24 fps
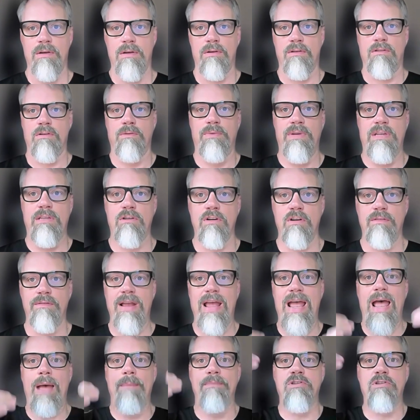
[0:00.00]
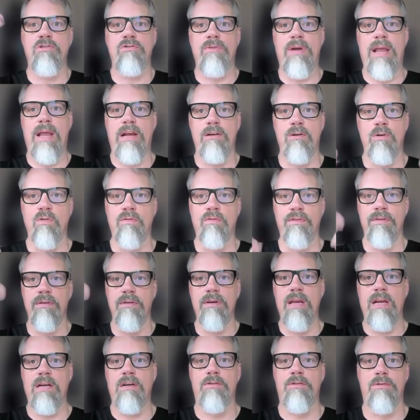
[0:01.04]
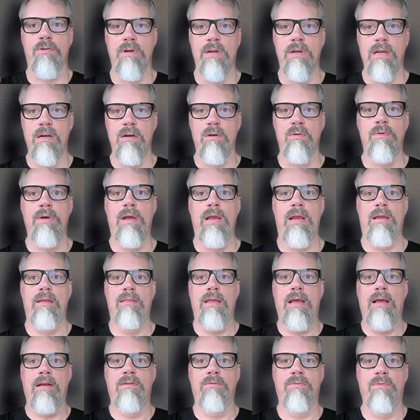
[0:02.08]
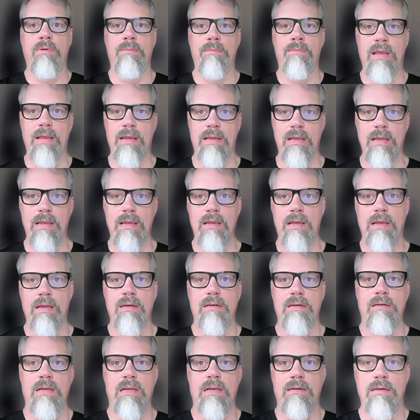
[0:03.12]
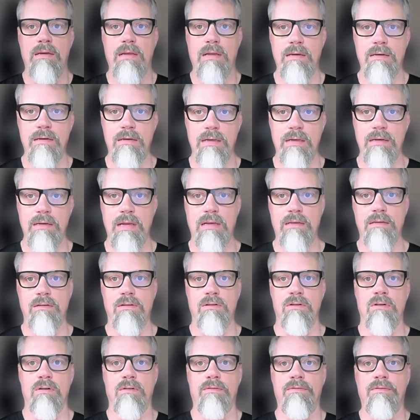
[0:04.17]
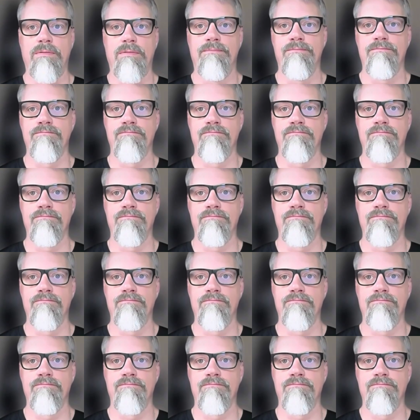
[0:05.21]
So we sort of abstract over the network in a way that we're making it sort of